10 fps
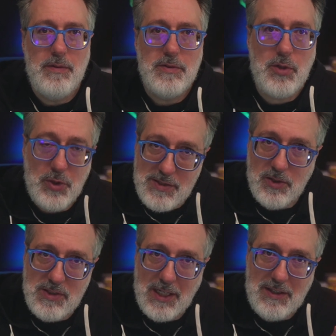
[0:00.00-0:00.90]
so this
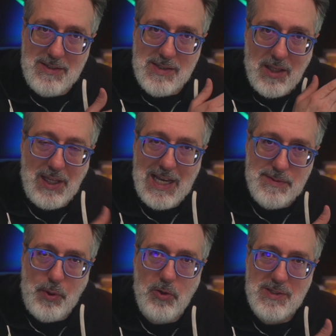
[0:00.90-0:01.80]
looks like this is the
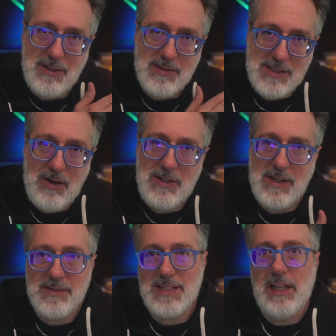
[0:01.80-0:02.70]
last post in a series
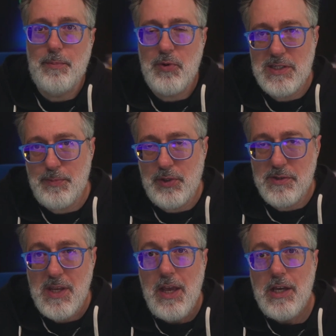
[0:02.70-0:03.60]
on solid
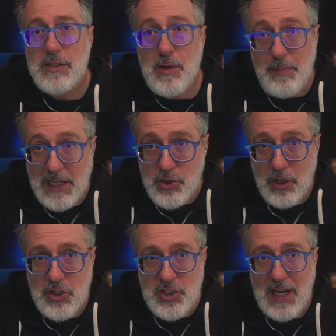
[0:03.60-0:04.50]
principles. So make sure
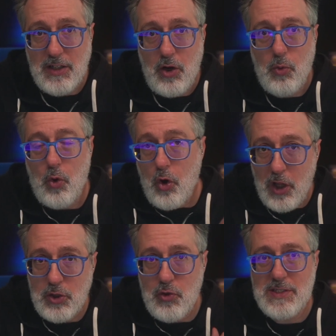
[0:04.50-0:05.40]
to check out
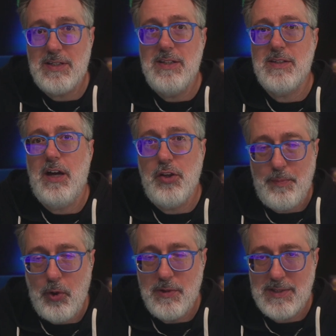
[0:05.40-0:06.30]
all Kristin's other
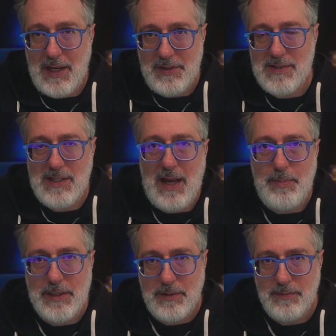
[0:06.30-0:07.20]
posts on this
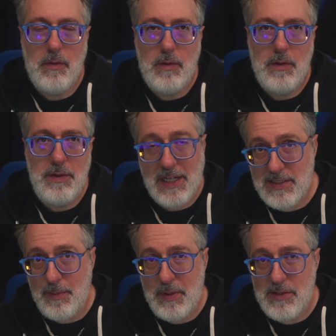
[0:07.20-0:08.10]
topic.
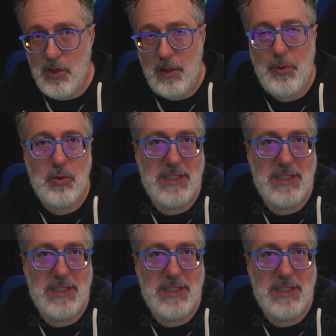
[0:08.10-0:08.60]
Next up is all about